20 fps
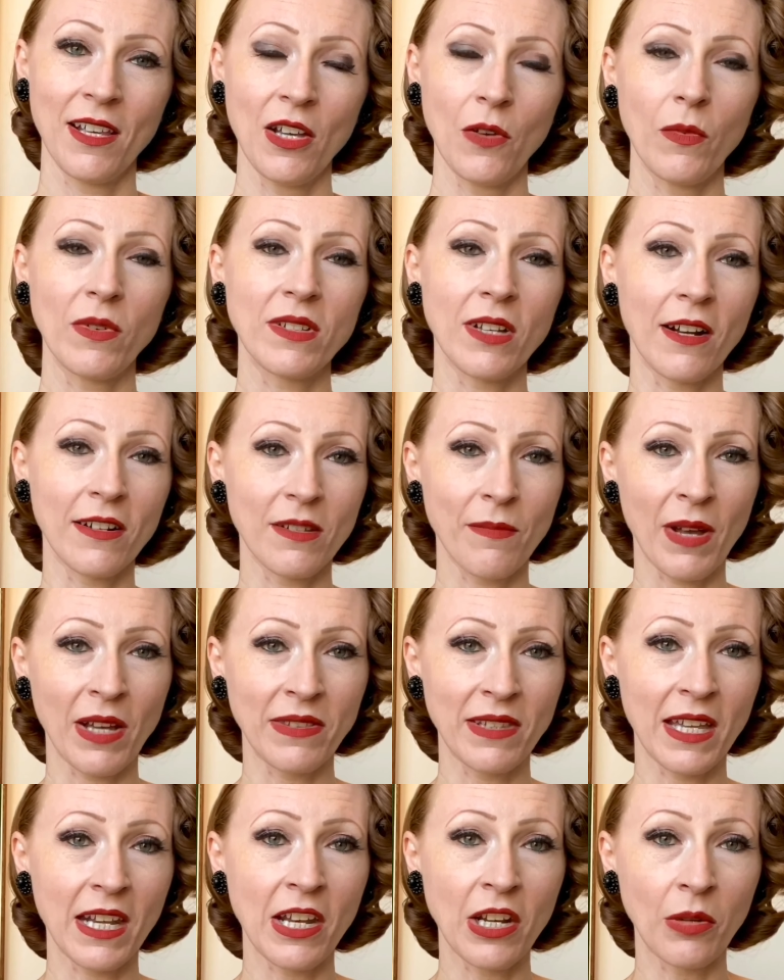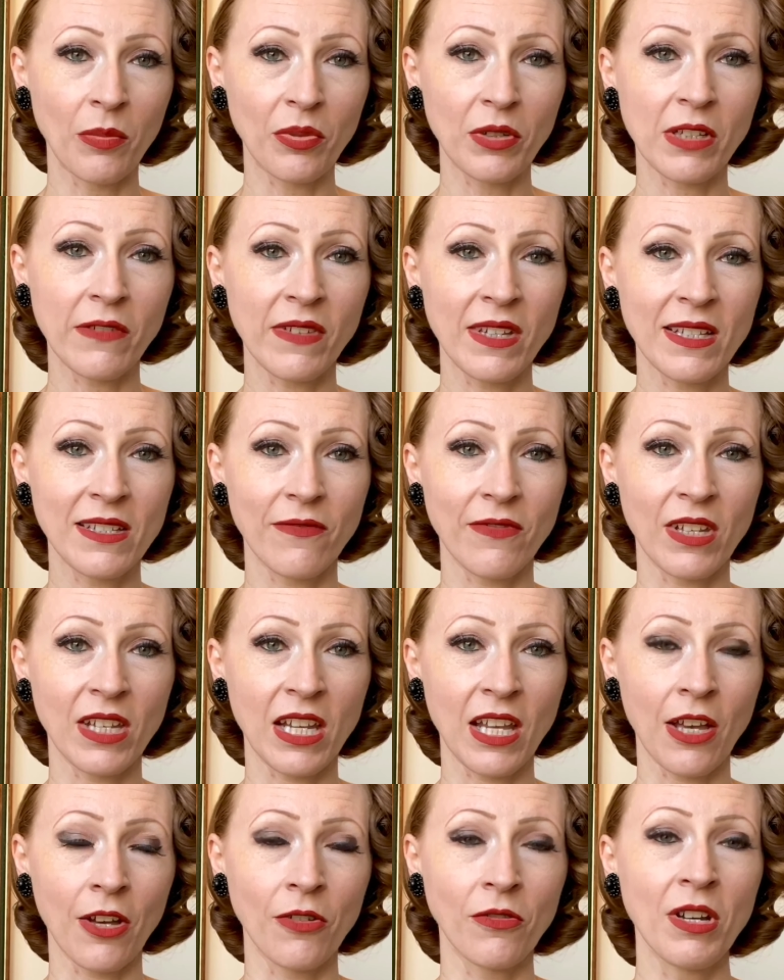We talked about that in a previous
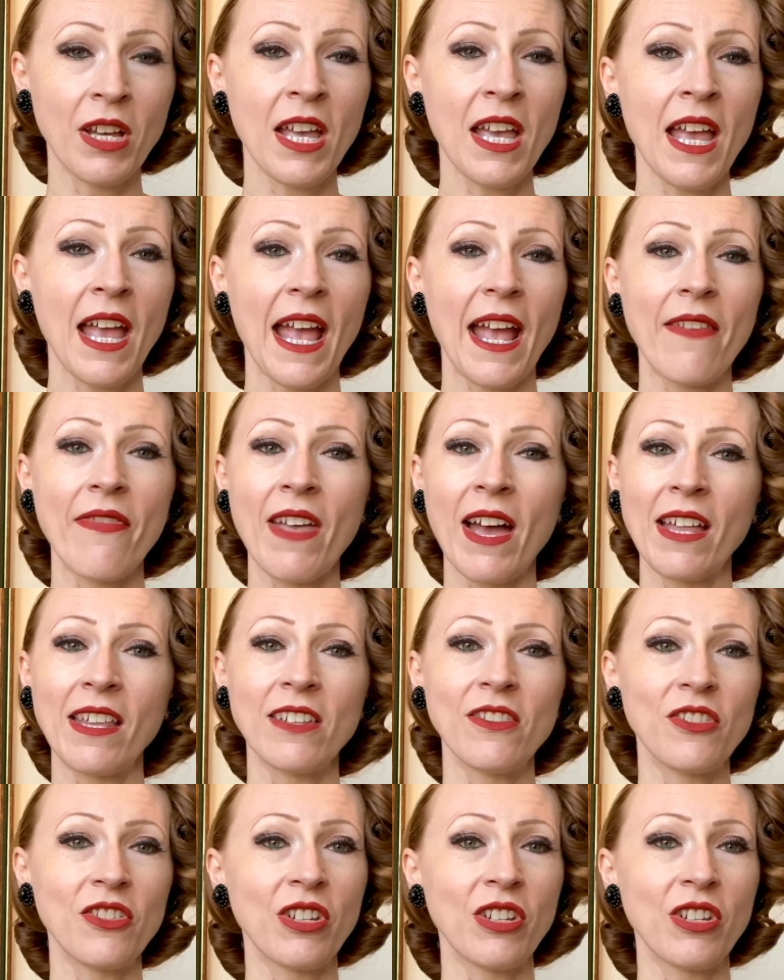video, and that is